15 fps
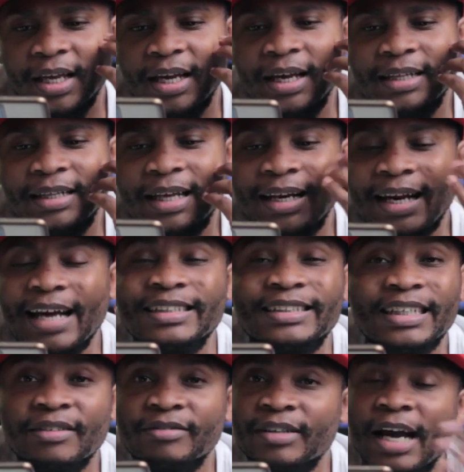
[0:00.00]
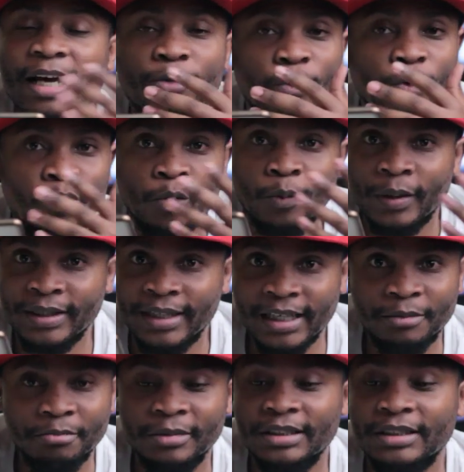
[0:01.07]
The right reverend, I don't know what
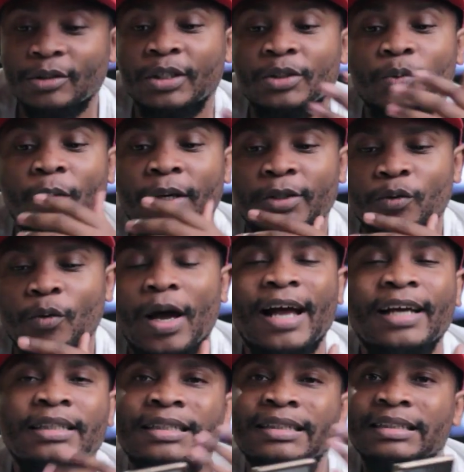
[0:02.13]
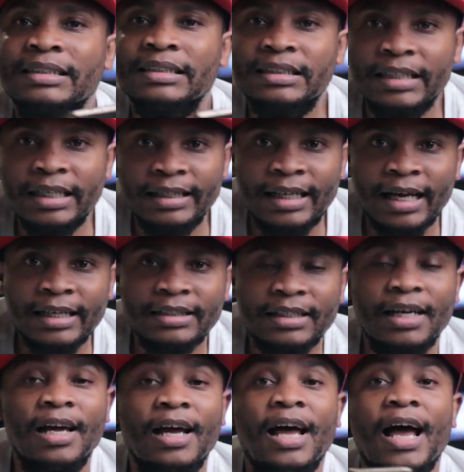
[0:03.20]
that means as well. So I didn't say that.
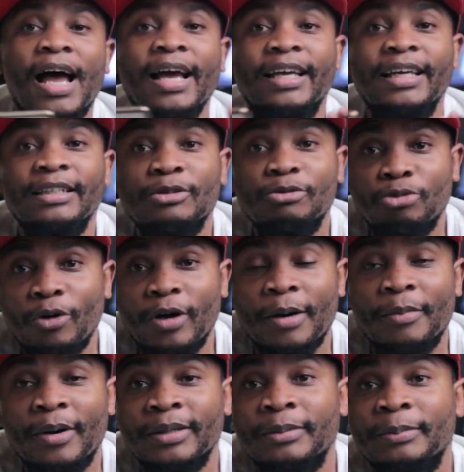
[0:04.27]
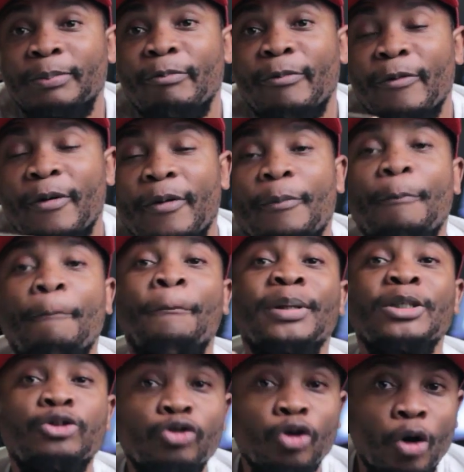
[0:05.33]
I can talk about
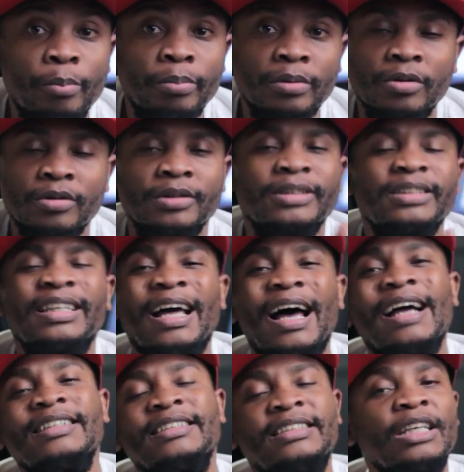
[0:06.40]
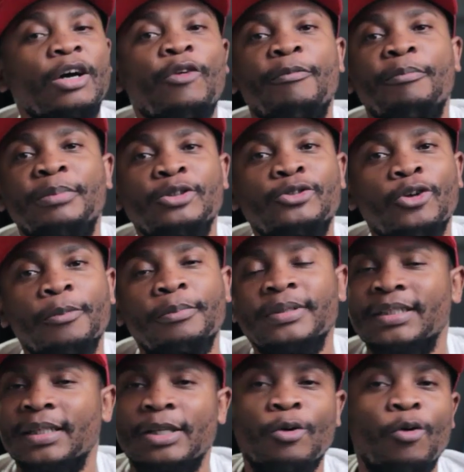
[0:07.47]
bishop, because the idea of bishop
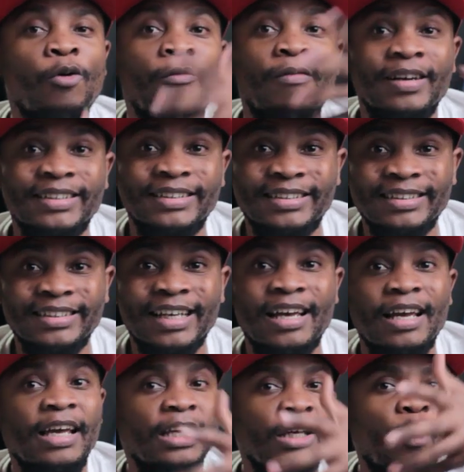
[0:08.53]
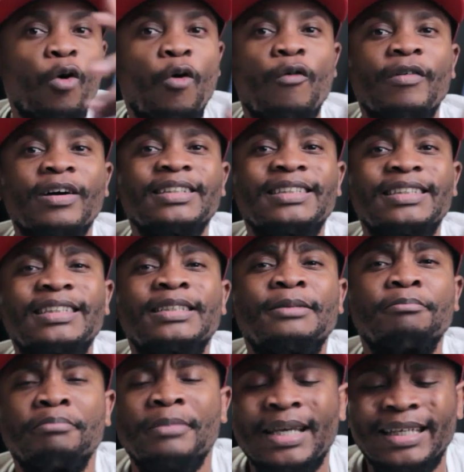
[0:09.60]
is an overseer. He oversees
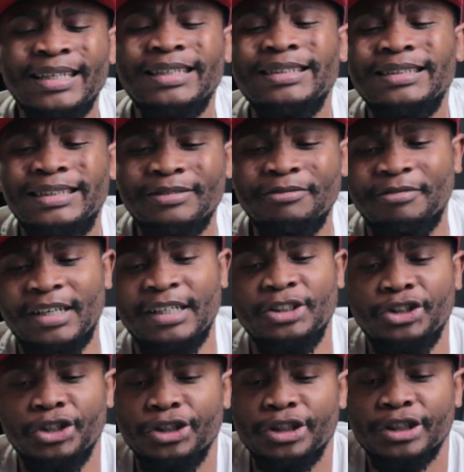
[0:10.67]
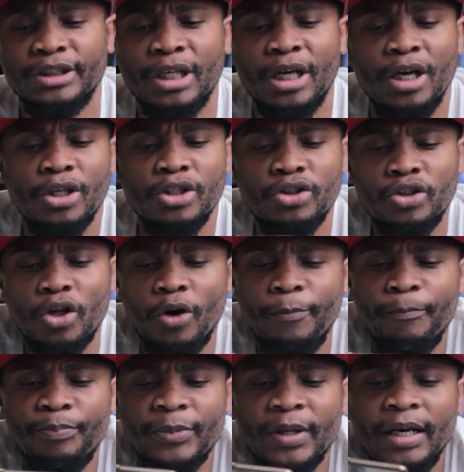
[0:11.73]
many different churches.
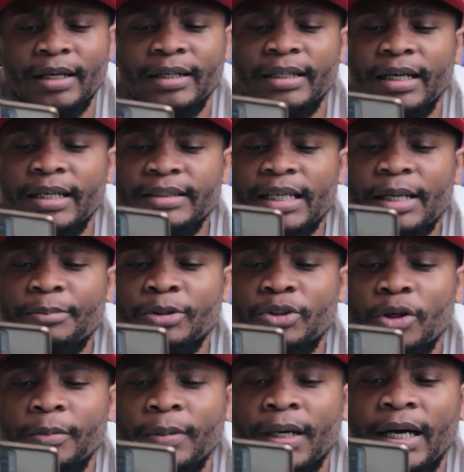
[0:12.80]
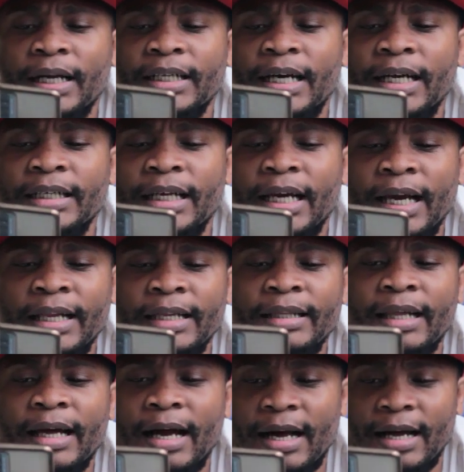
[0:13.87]
So I say Bishop Lekanyane
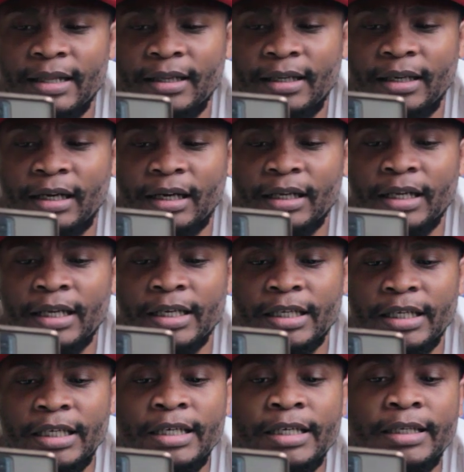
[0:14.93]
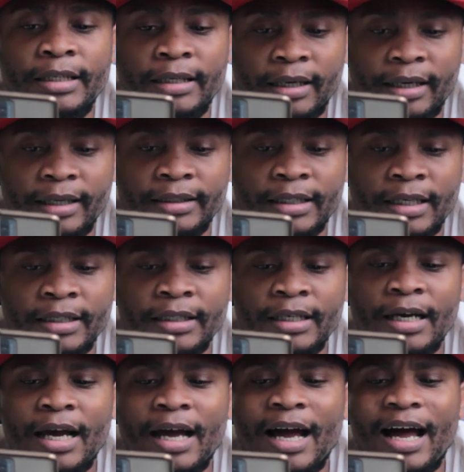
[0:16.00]
and the other Lekanyane,
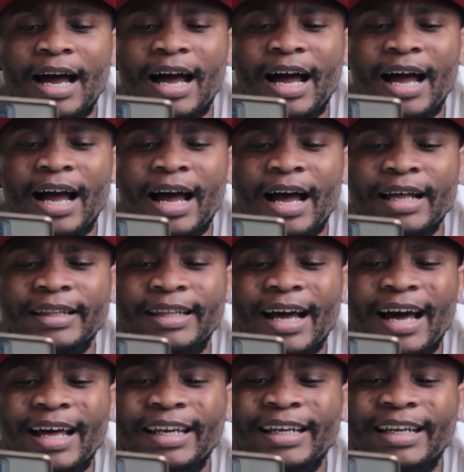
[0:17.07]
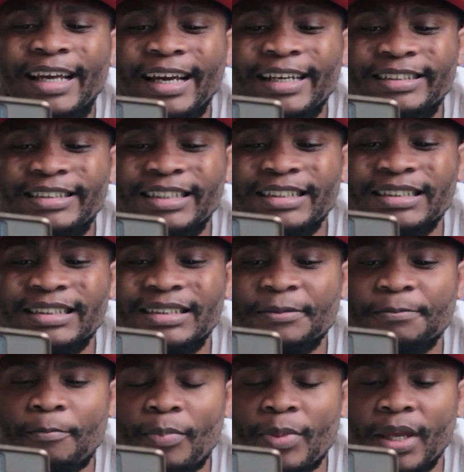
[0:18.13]
the allegations
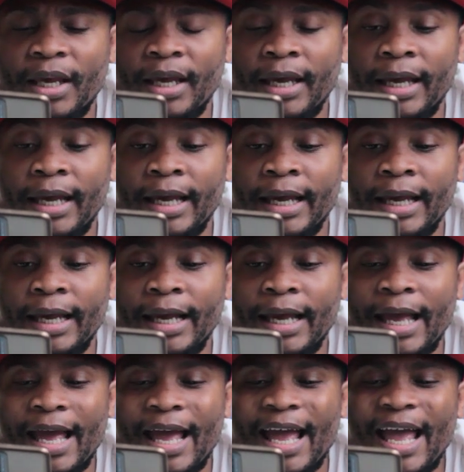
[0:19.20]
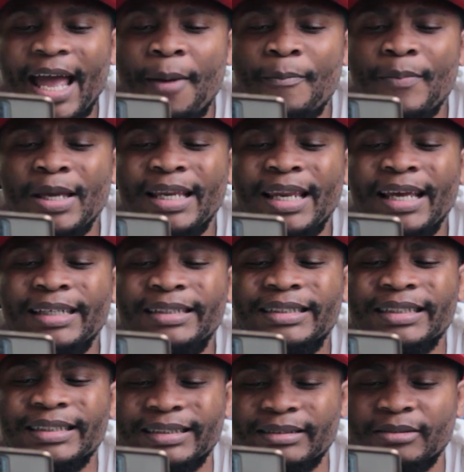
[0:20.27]

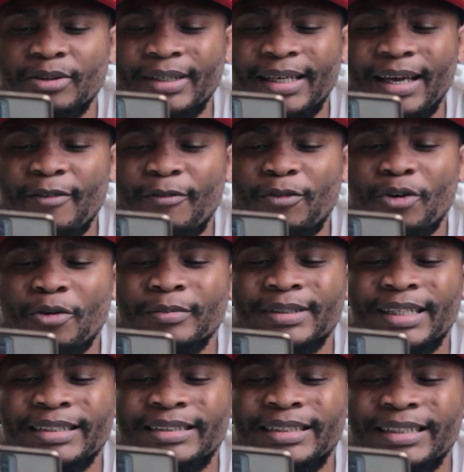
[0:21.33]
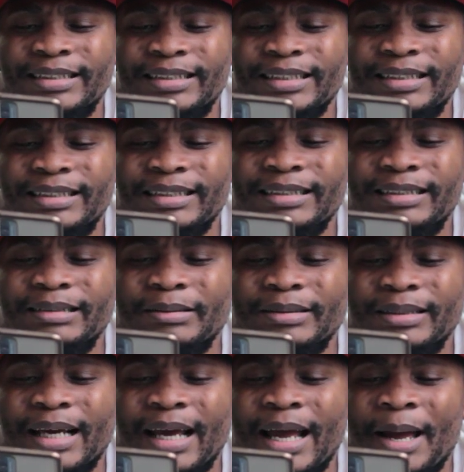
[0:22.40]
emulating, okay, from the ZCC
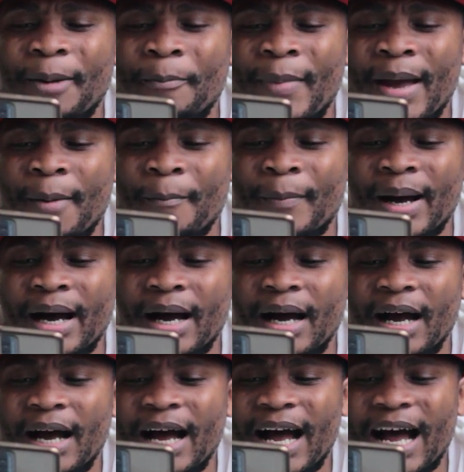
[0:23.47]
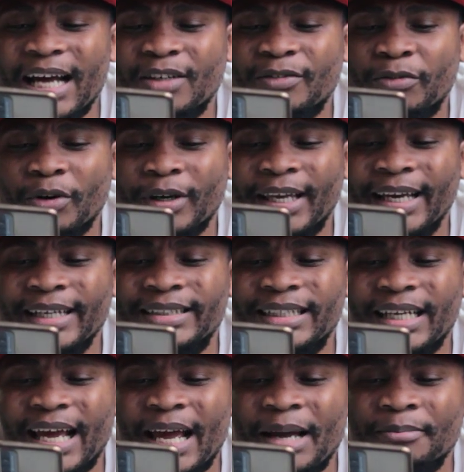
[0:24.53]
member,
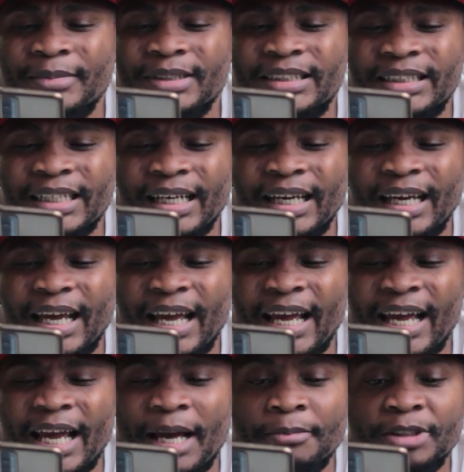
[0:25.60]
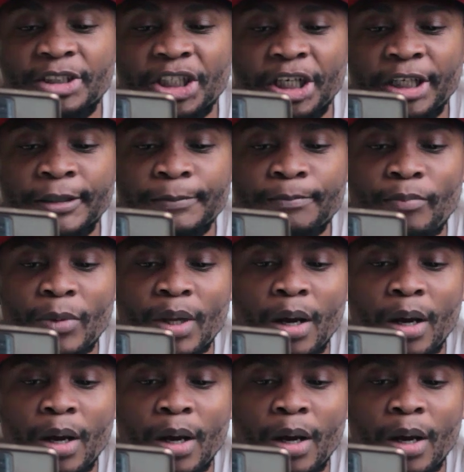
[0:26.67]
Advocate MJ